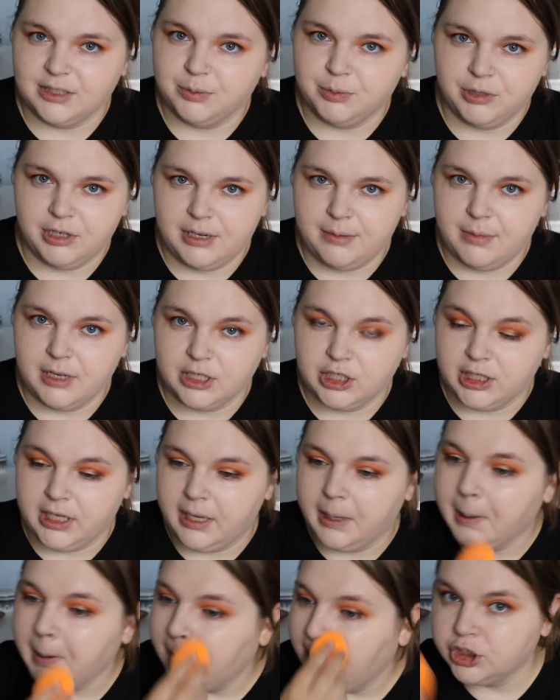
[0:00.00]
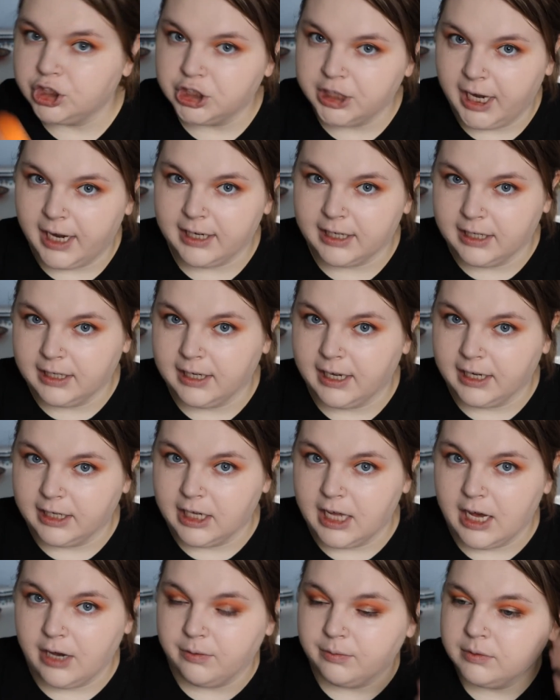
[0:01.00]
pretty much it. Shocking, I
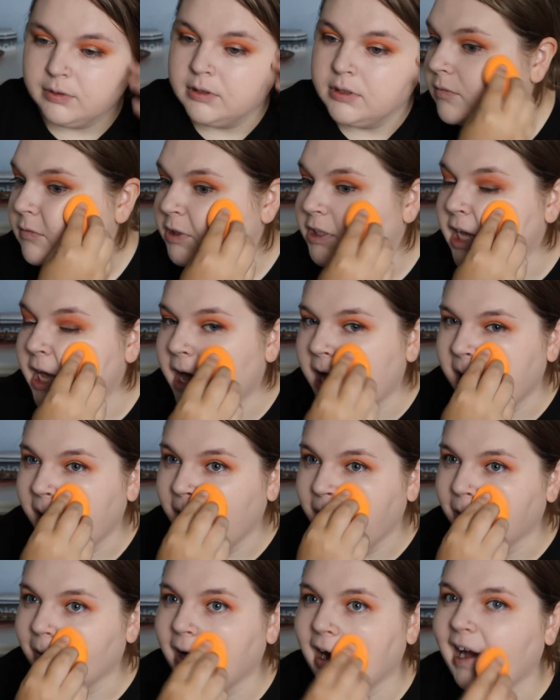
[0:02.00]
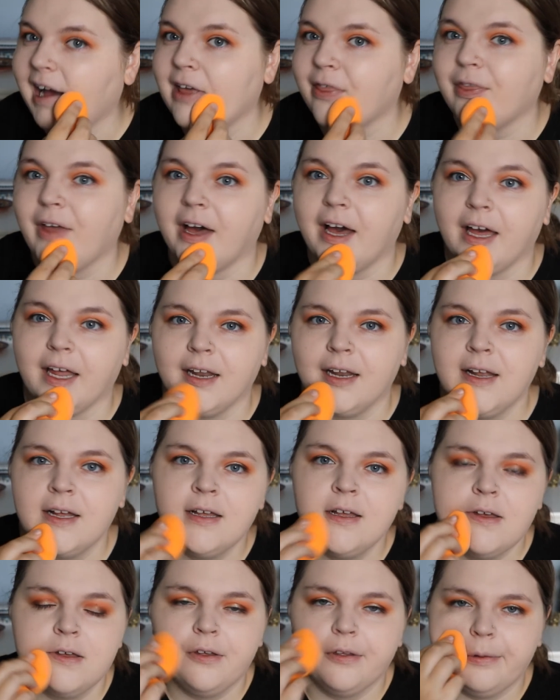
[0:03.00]
know. So I thought,
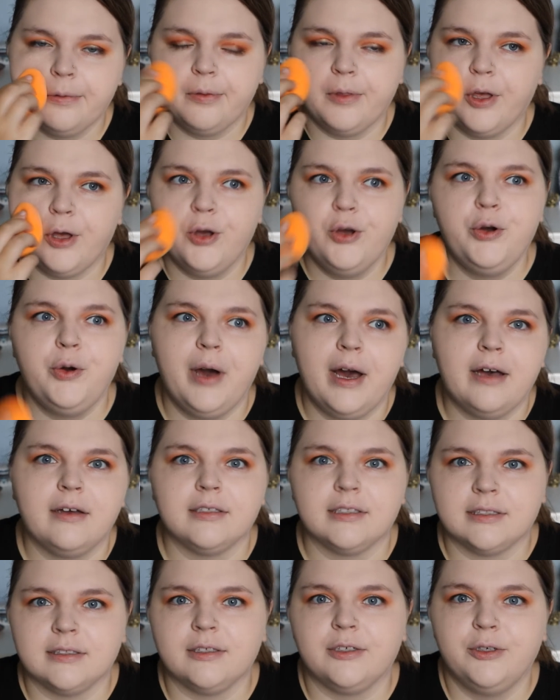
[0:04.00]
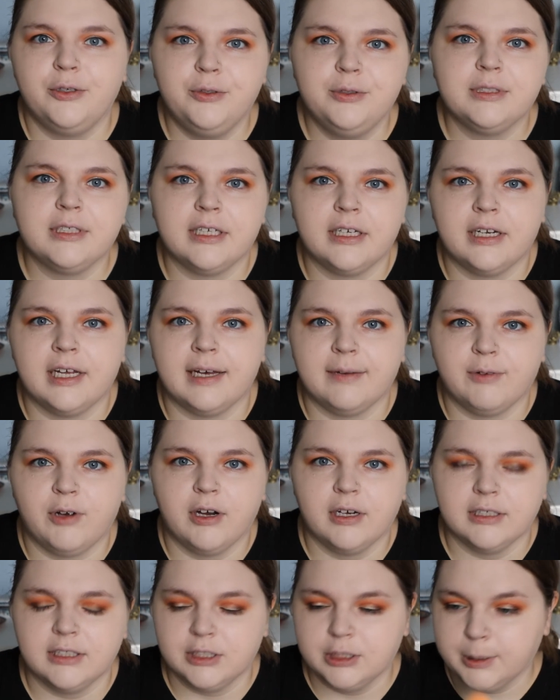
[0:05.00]
who's gonna have
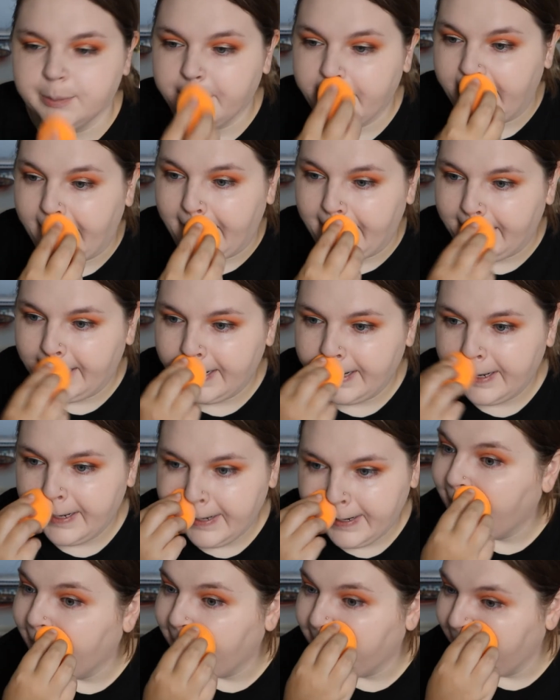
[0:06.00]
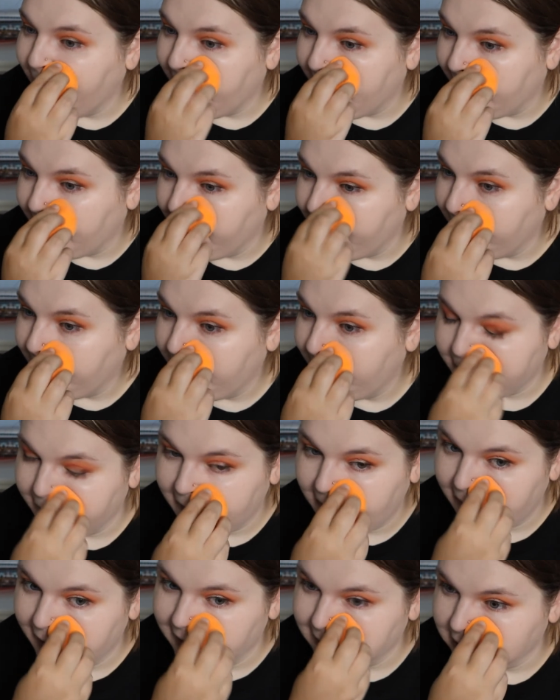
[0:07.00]
gone to Japan? Well, the
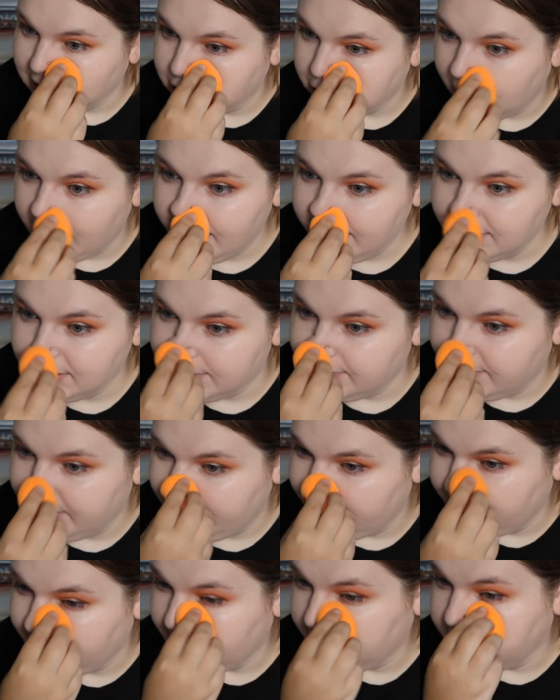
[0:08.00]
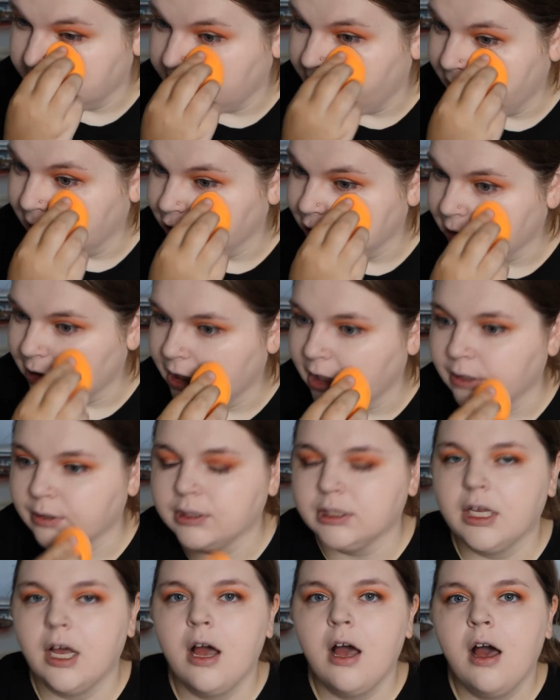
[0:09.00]
guy in charge of the orientation
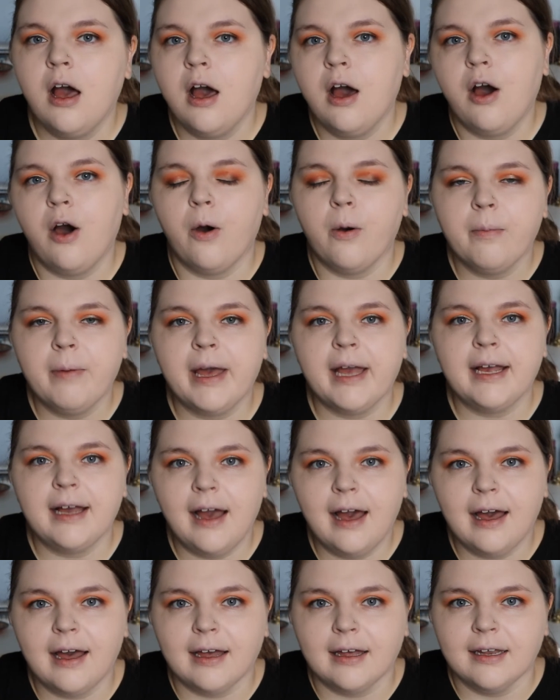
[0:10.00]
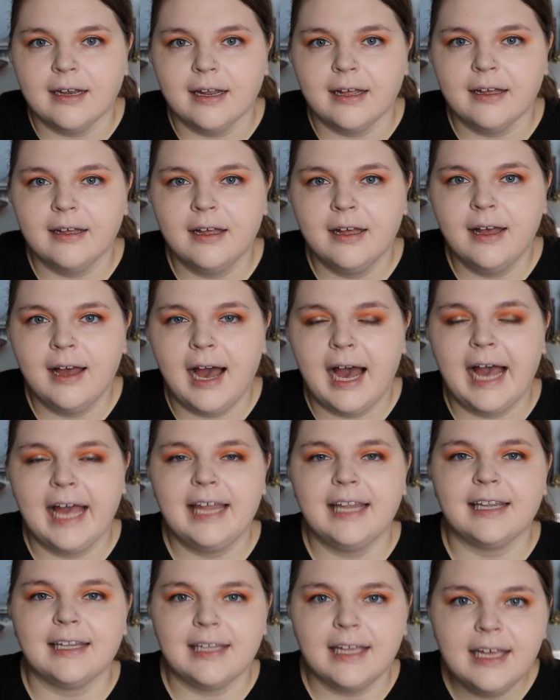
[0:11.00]
goes, oh my god, I
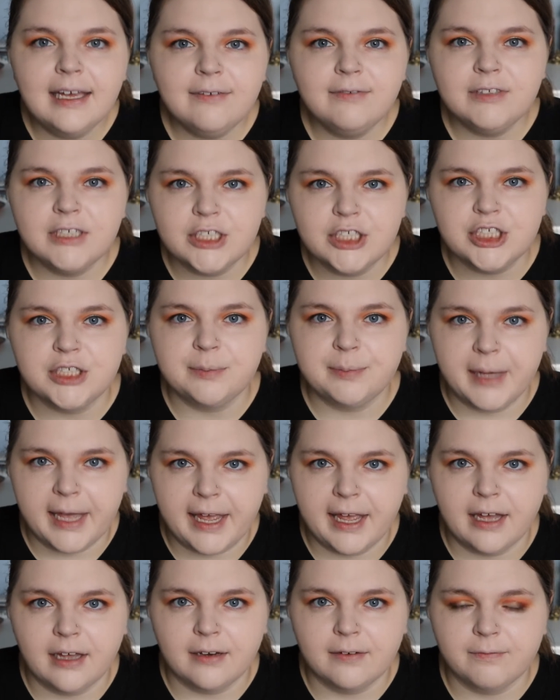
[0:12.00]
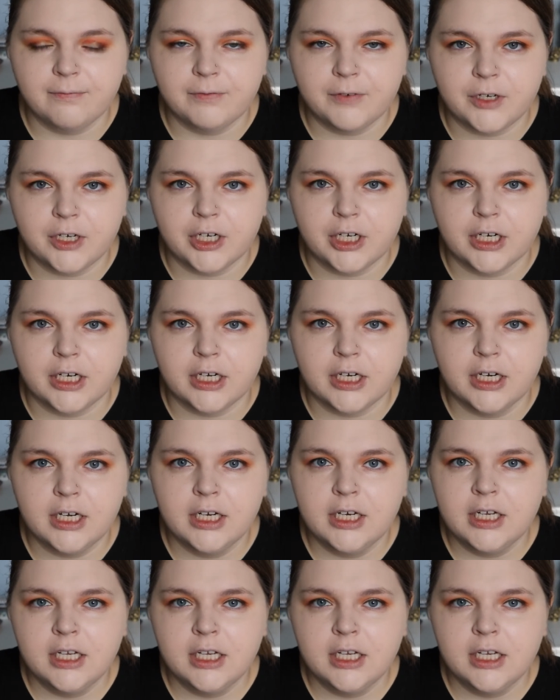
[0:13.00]
lived in Japan for